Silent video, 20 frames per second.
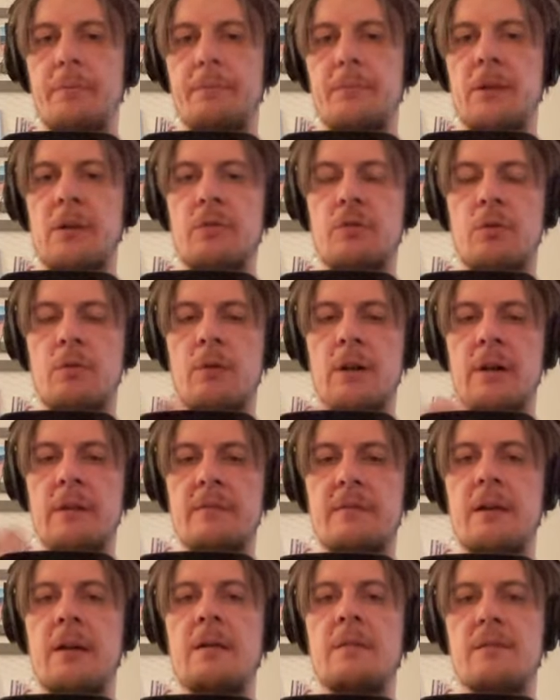Yeah, so I
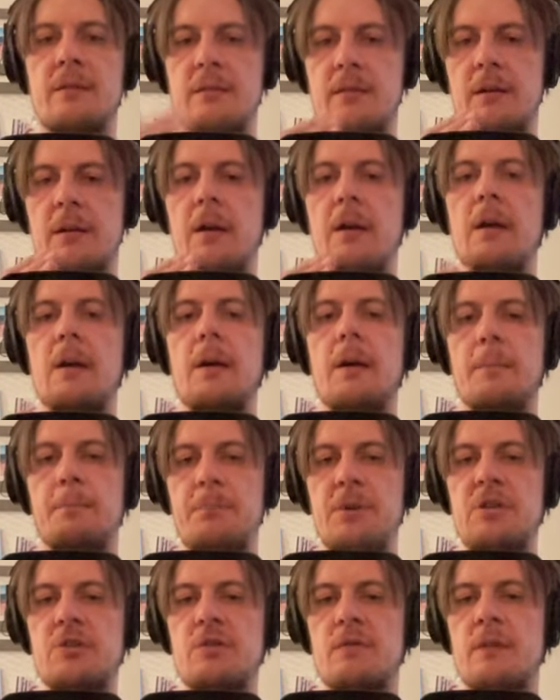say that
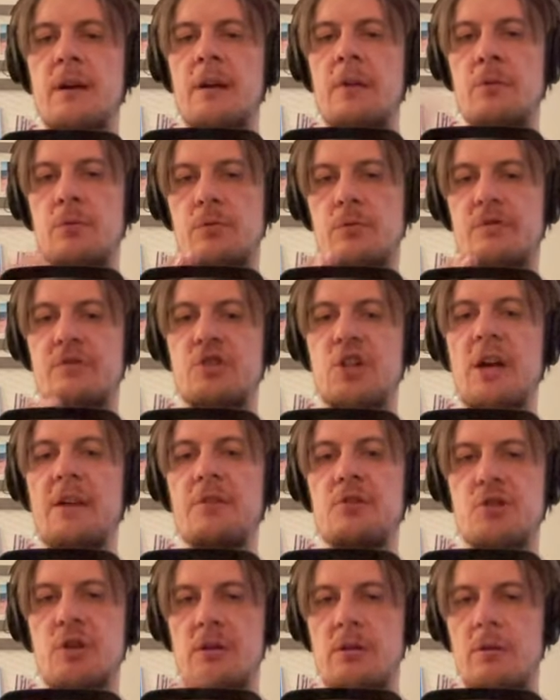pitch value is
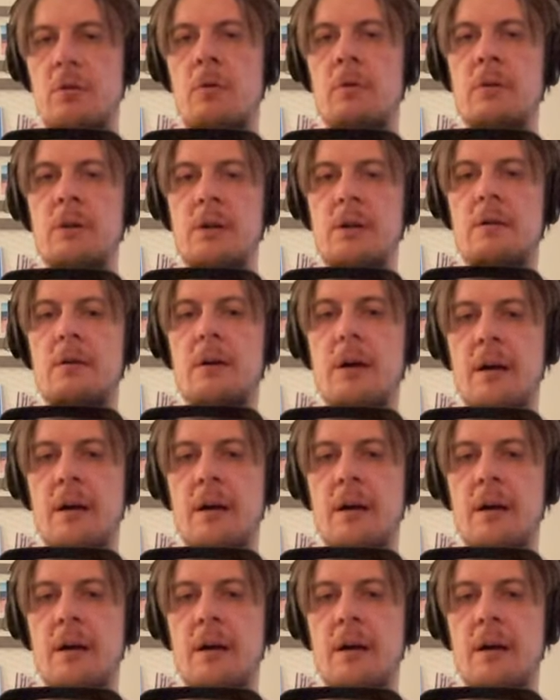changing only